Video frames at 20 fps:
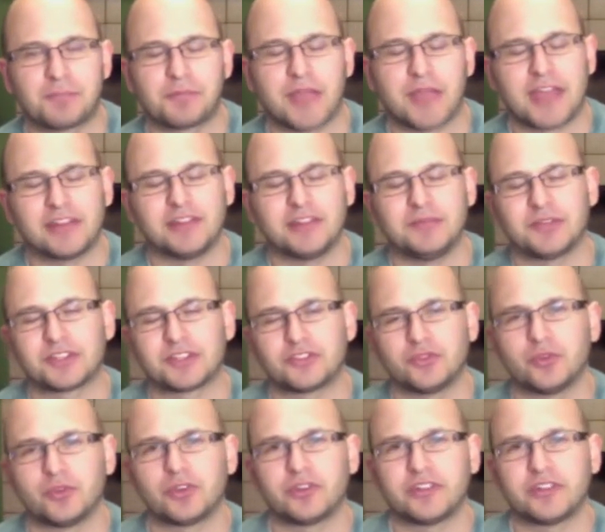Bradley
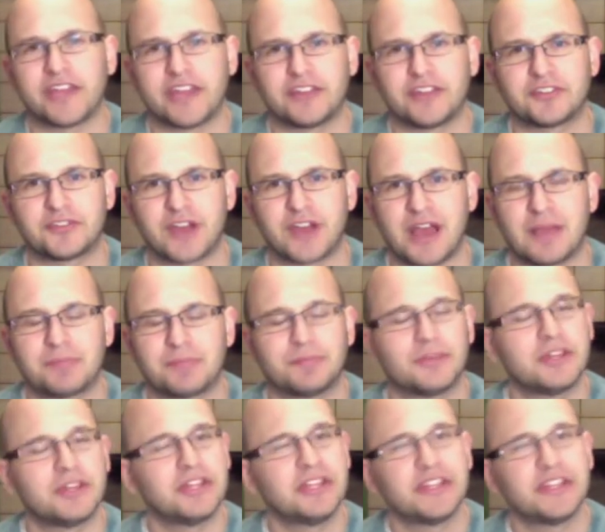McDougal had a drop